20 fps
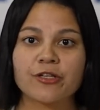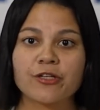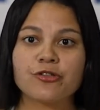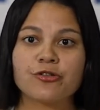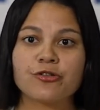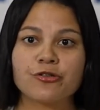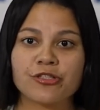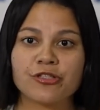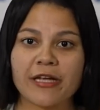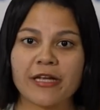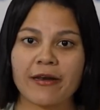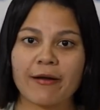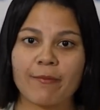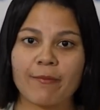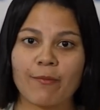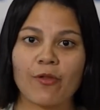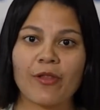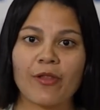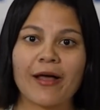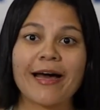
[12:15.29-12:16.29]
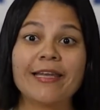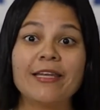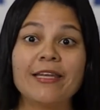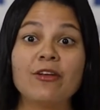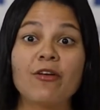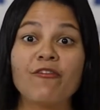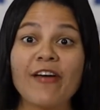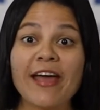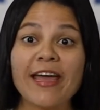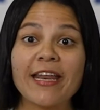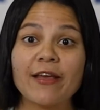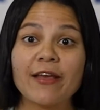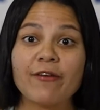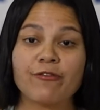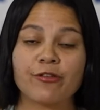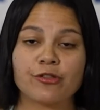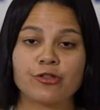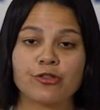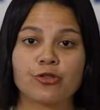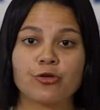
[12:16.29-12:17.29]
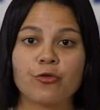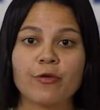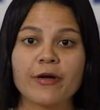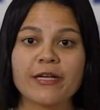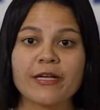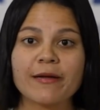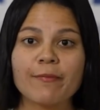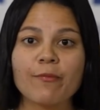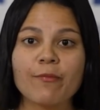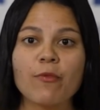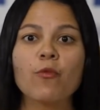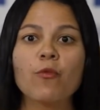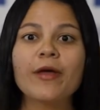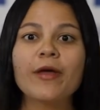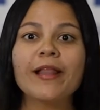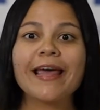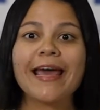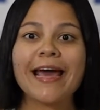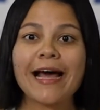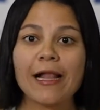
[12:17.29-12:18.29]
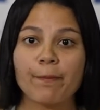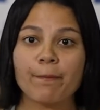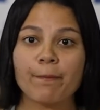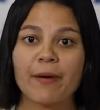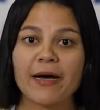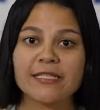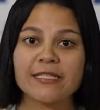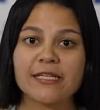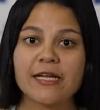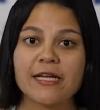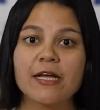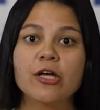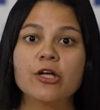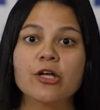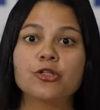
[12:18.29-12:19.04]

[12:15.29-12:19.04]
sustainable, and innovative tourism will help us